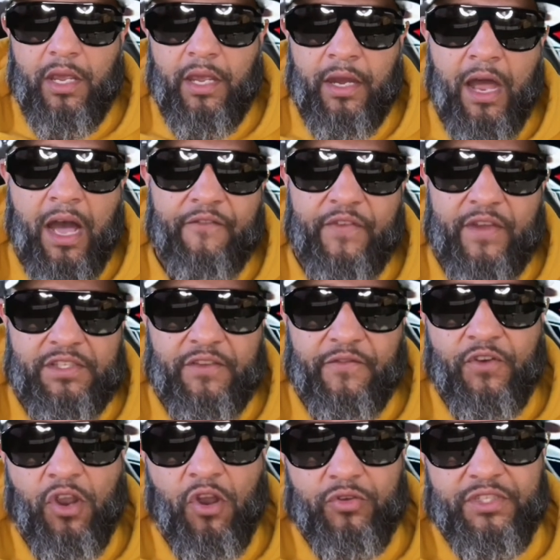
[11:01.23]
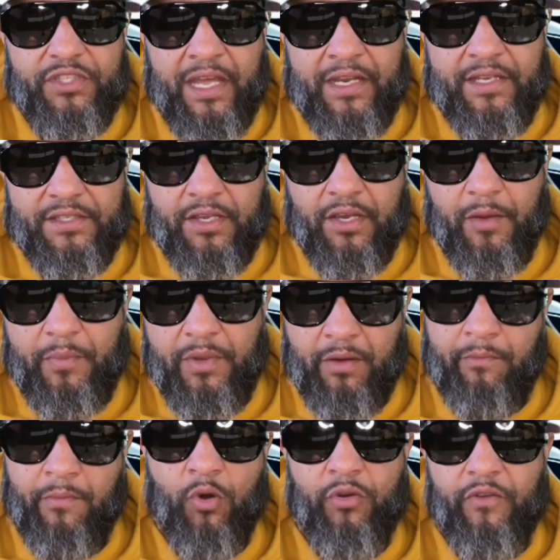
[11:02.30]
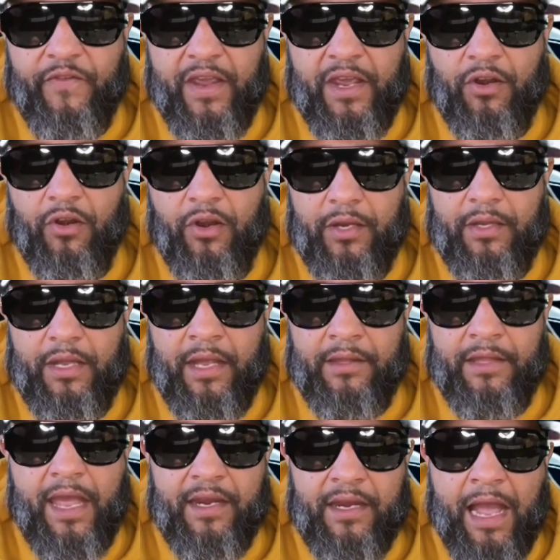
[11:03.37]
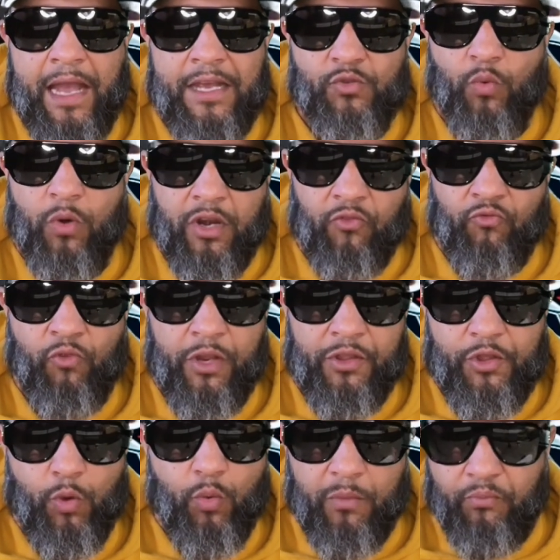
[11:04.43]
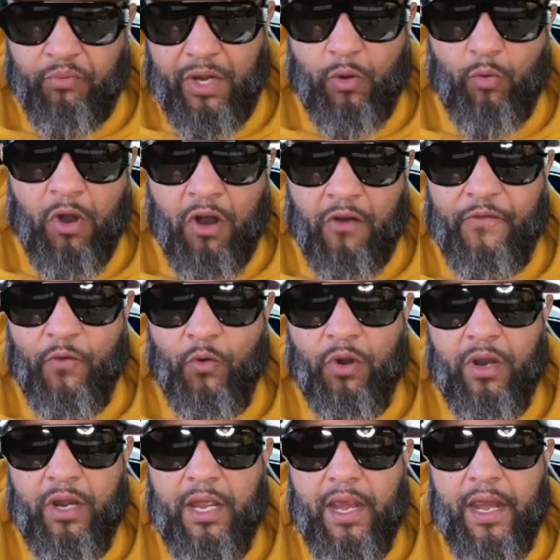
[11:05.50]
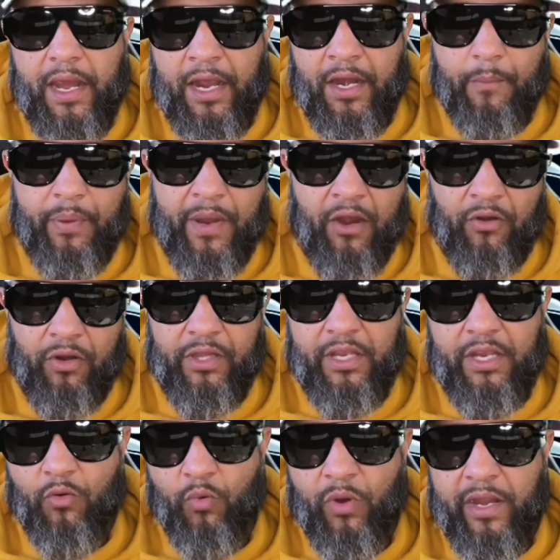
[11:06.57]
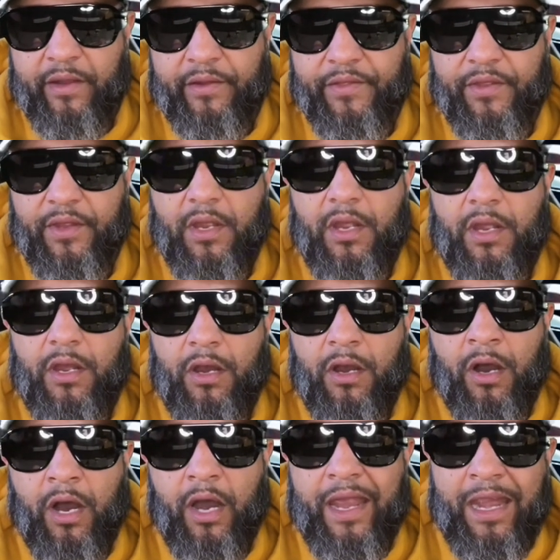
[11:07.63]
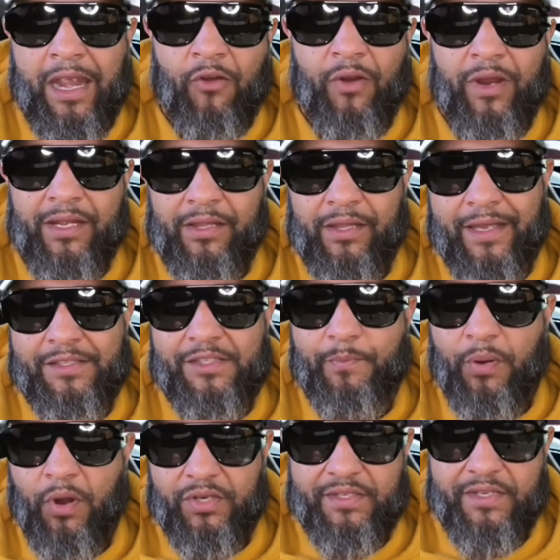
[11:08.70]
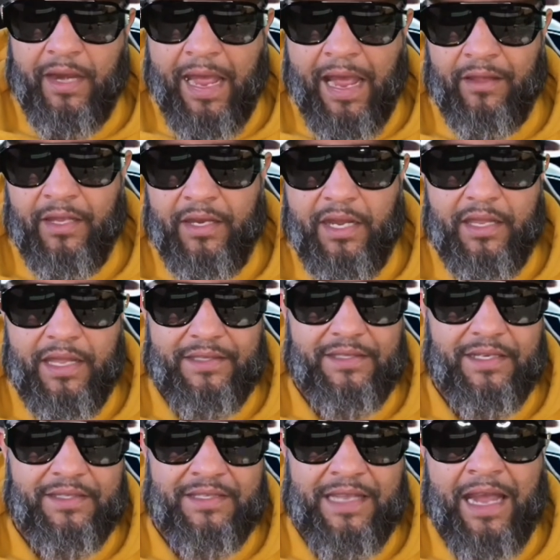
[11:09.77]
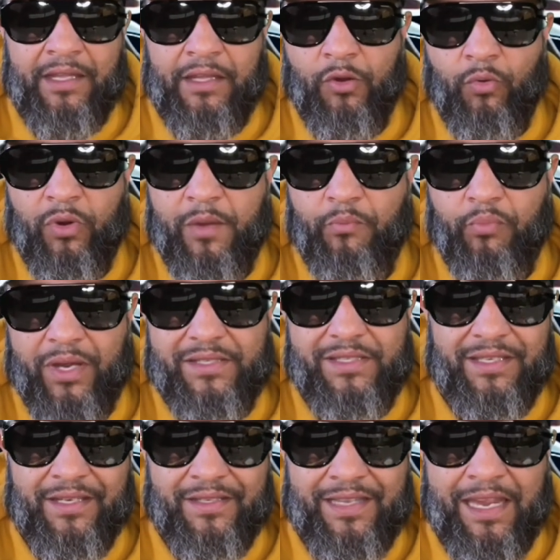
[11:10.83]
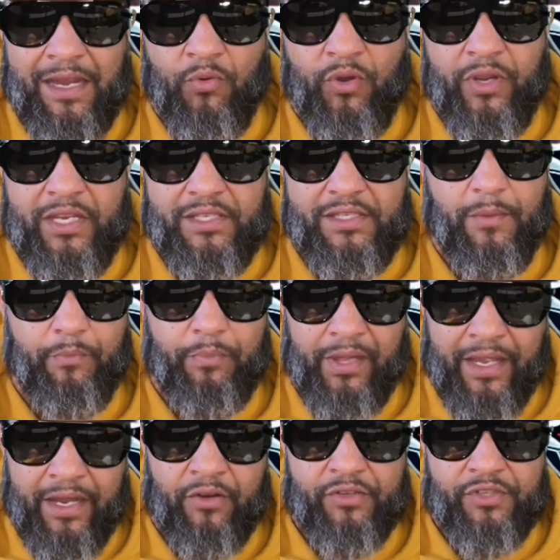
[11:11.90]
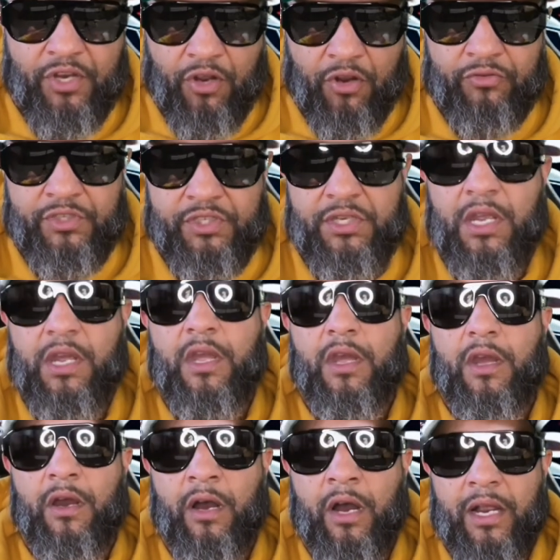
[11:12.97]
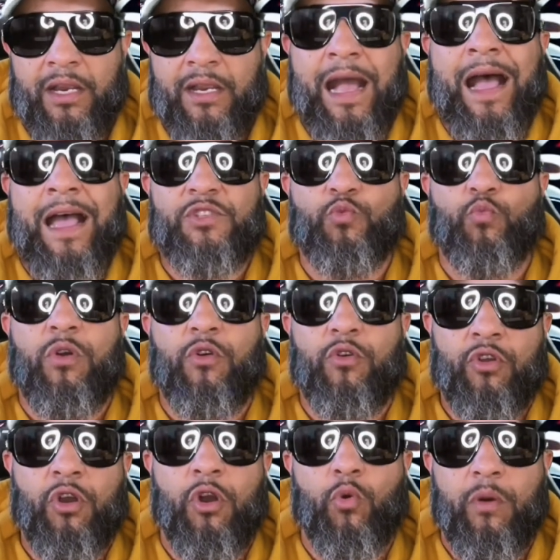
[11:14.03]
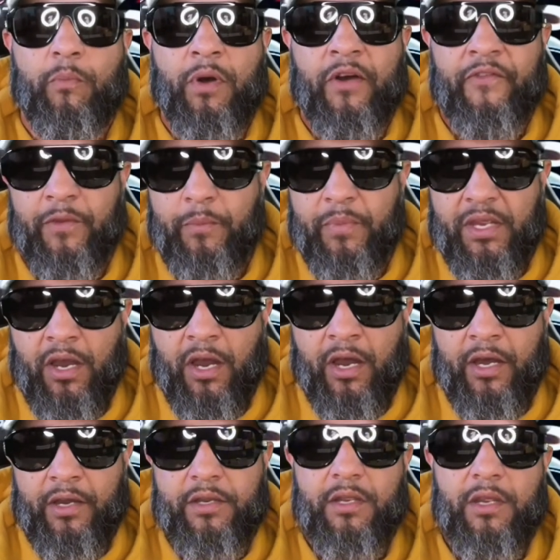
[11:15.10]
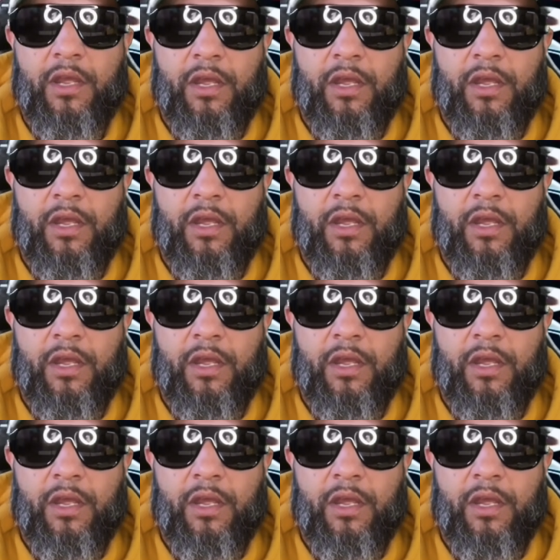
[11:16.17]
an offensive coach that is going to be a motivator and that guys want to run through a brick wall for, and apparently with Aaron Glenn's personality, that's exactly what he brings to the table. He's a player's coach. Guys will go above and beyond